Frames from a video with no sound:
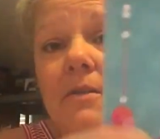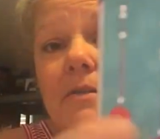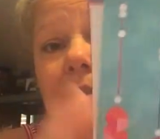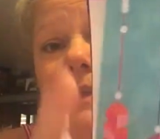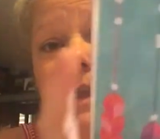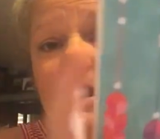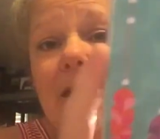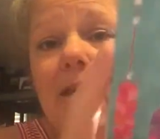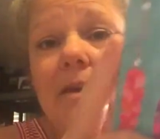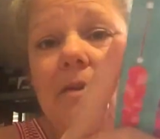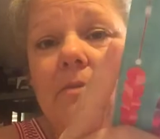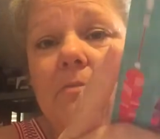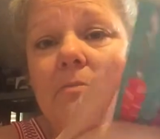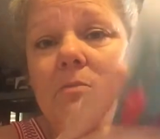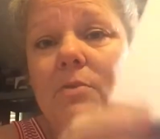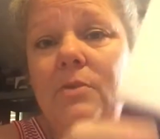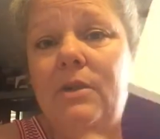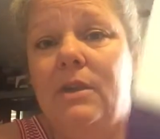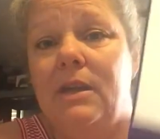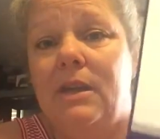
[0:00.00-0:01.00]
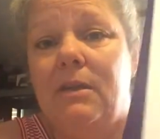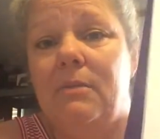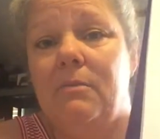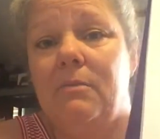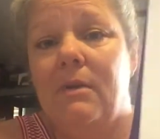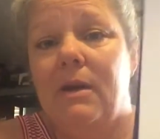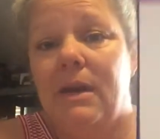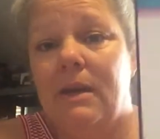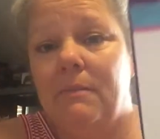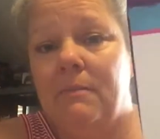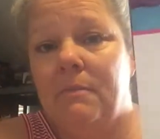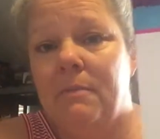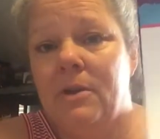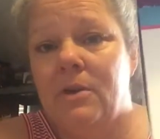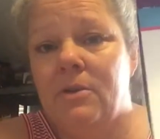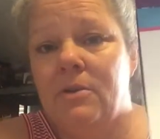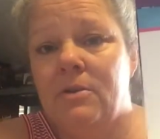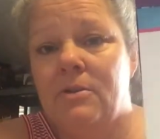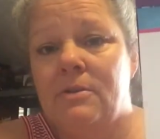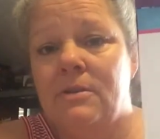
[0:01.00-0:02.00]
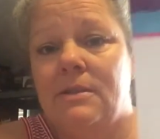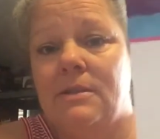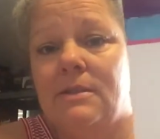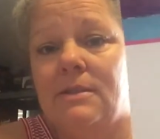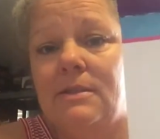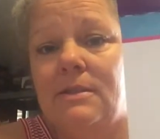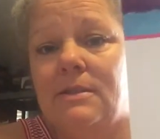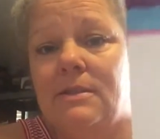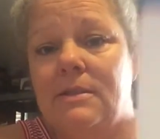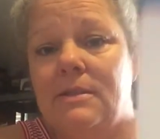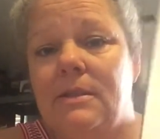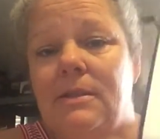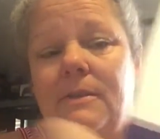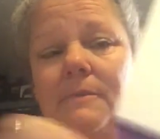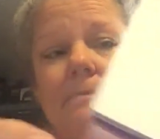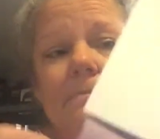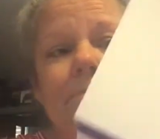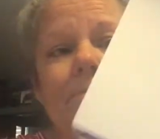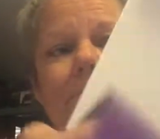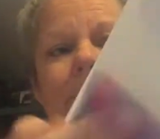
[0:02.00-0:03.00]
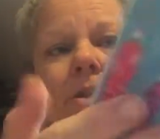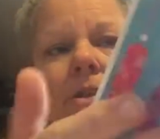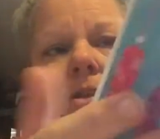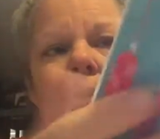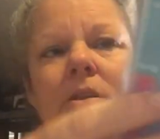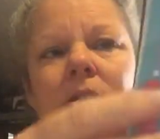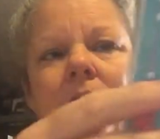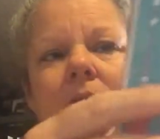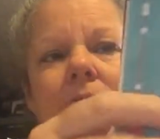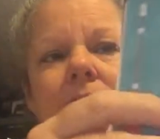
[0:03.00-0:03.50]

that I can put in my purse. You know,